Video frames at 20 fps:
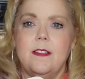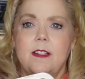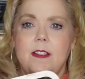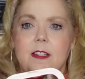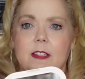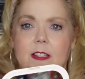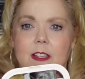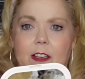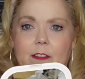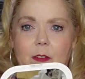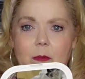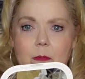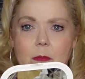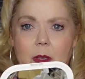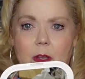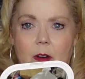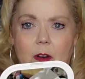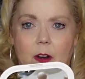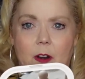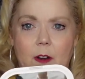It does have a
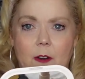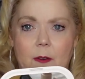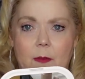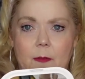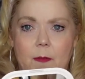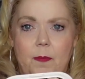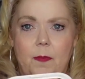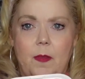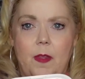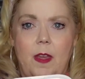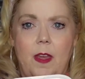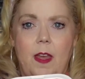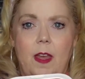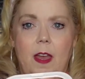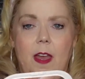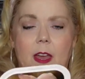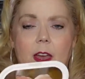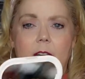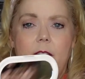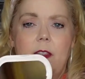mirror.
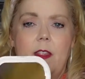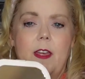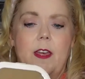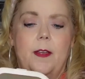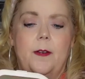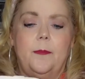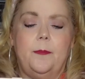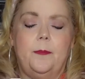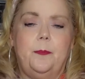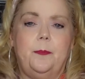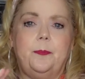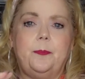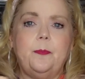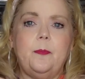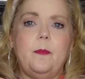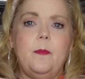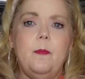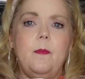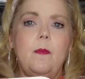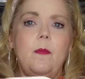And then
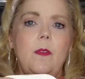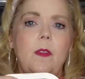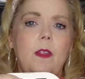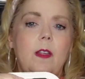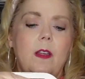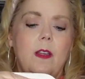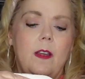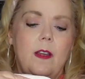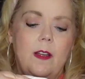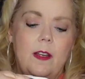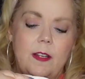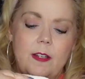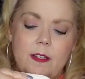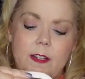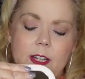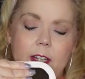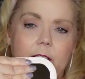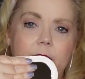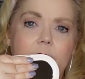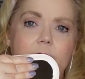
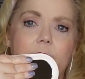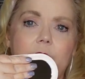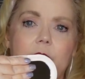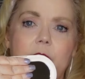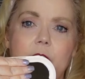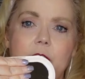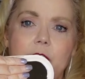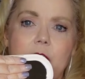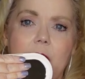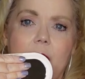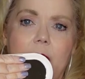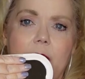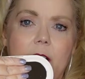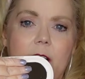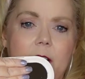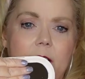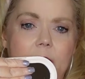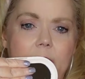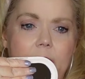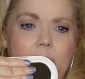down here you've got
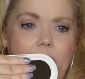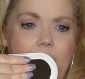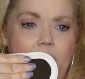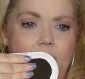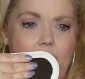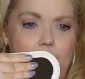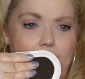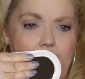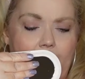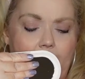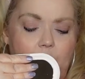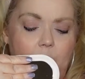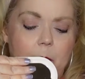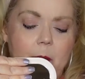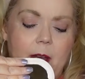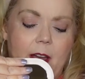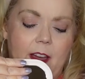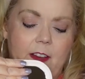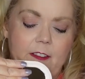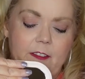a powder
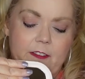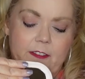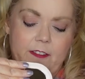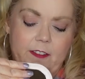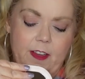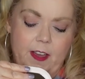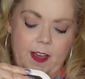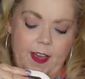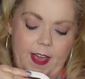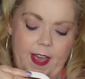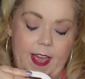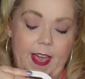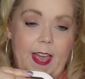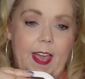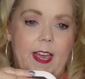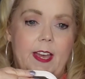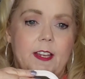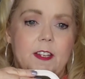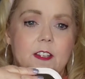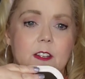puff
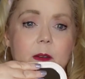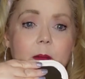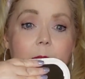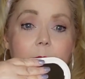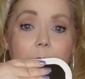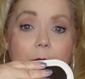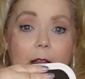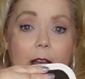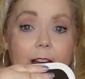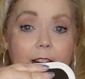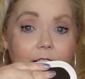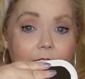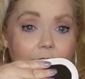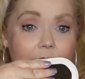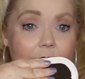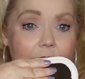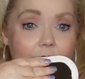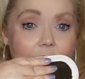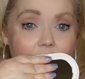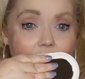and
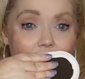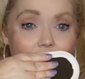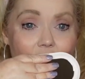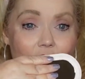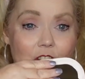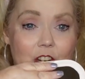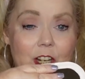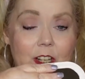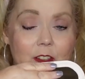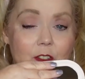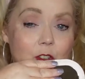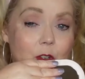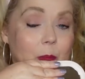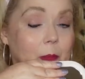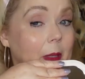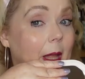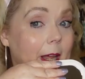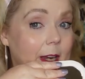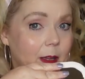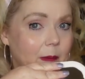blotting sheets or
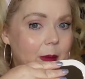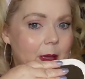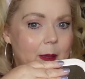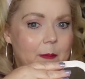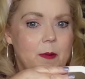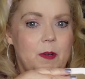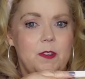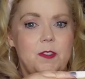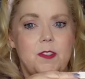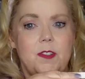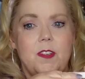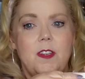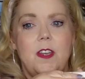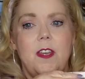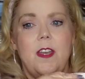blotting papers.